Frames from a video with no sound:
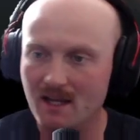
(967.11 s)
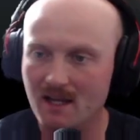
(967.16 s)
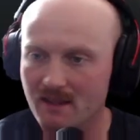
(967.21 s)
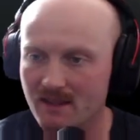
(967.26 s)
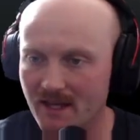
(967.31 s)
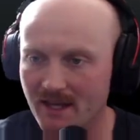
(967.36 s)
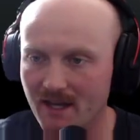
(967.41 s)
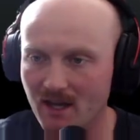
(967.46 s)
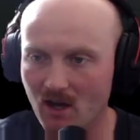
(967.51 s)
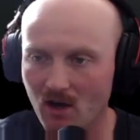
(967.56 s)

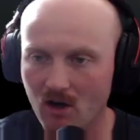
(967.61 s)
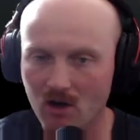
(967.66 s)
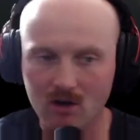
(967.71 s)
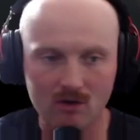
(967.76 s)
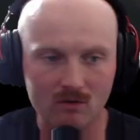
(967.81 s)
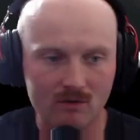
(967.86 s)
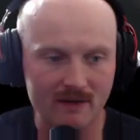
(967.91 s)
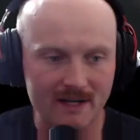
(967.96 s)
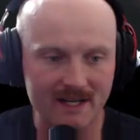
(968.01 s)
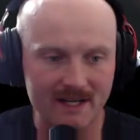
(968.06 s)
They
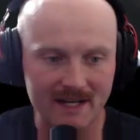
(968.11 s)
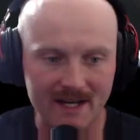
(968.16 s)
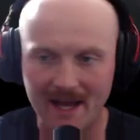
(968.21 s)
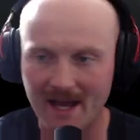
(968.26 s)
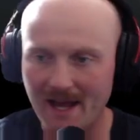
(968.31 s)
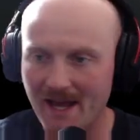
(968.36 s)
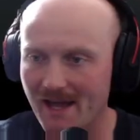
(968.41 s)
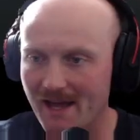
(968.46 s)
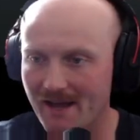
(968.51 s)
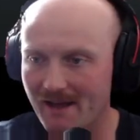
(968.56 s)
already
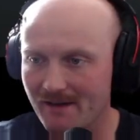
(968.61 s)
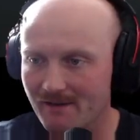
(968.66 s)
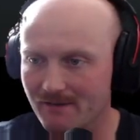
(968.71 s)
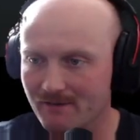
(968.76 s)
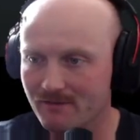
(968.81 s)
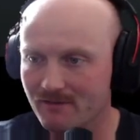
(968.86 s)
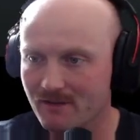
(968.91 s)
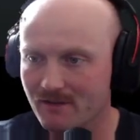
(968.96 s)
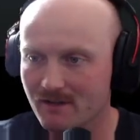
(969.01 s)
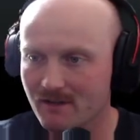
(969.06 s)

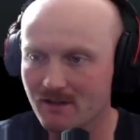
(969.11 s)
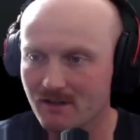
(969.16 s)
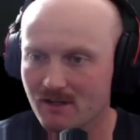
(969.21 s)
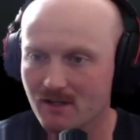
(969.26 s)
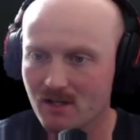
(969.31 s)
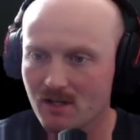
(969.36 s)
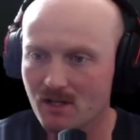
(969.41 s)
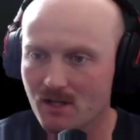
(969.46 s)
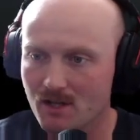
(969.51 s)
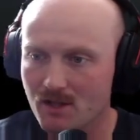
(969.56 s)
have
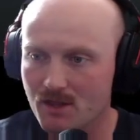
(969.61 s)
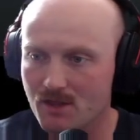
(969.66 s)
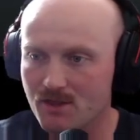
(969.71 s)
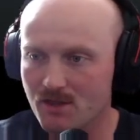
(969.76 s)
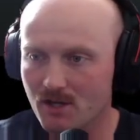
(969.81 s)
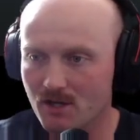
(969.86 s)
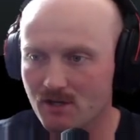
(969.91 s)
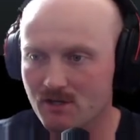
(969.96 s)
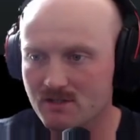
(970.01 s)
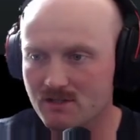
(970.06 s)

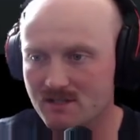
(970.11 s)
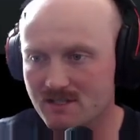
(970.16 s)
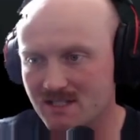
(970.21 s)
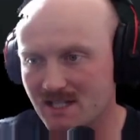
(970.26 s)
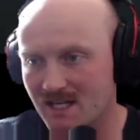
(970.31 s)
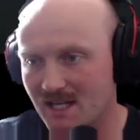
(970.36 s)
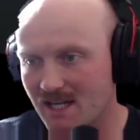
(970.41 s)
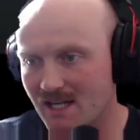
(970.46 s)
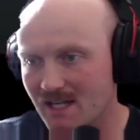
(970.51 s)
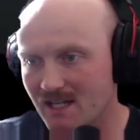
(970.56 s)

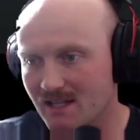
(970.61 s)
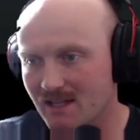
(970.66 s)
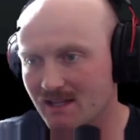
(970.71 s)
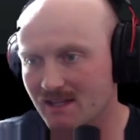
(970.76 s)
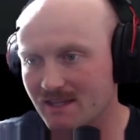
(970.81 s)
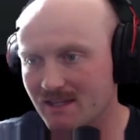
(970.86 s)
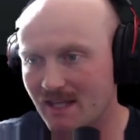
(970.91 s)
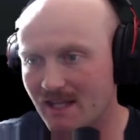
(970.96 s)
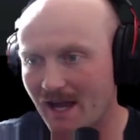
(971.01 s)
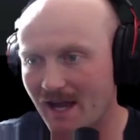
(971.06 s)

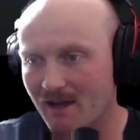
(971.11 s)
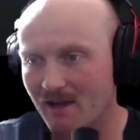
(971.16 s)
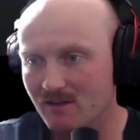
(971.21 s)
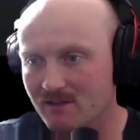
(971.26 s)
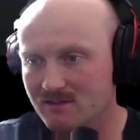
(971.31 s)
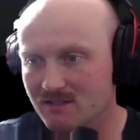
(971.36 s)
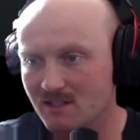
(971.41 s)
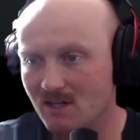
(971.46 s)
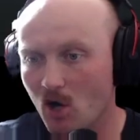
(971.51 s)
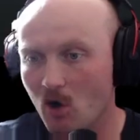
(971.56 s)

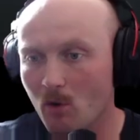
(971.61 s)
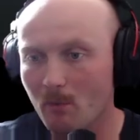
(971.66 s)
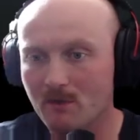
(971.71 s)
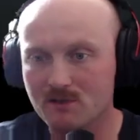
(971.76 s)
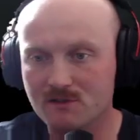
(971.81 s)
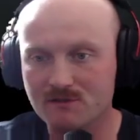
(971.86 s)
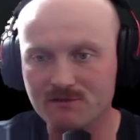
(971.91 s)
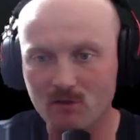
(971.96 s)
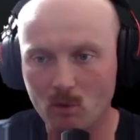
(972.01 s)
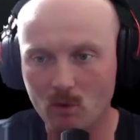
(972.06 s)
13,000,
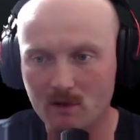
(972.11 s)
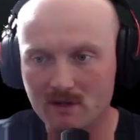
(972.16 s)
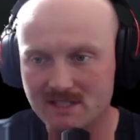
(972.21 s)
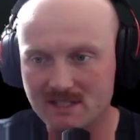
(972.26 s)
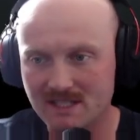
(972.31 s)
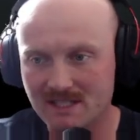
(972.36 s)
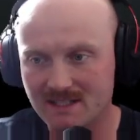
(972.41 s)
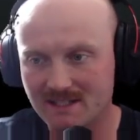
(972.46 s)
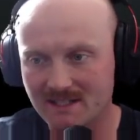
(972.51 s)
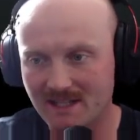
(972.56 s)
almost
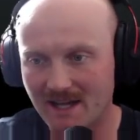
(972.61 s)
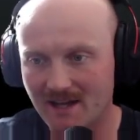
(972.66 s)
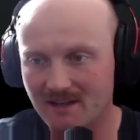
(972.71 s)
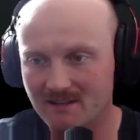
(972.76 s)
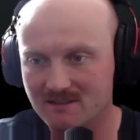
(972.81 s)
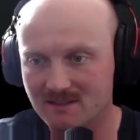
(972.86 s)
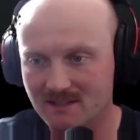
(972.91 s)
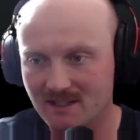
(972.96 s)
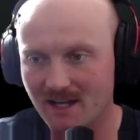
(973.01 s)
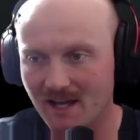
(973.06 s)

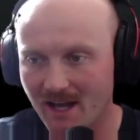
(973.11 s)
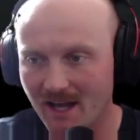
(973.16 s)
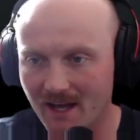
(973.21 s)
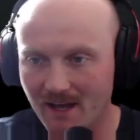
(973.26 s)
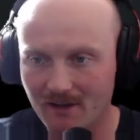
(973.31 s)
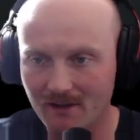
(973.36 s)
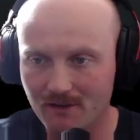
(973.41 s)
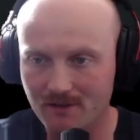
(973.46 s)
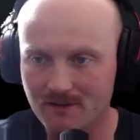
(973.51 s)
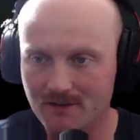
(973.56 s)
14,000
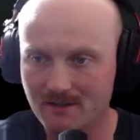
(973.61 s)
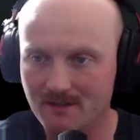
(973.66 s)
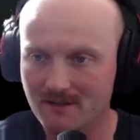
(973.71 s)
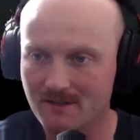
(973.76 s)
health.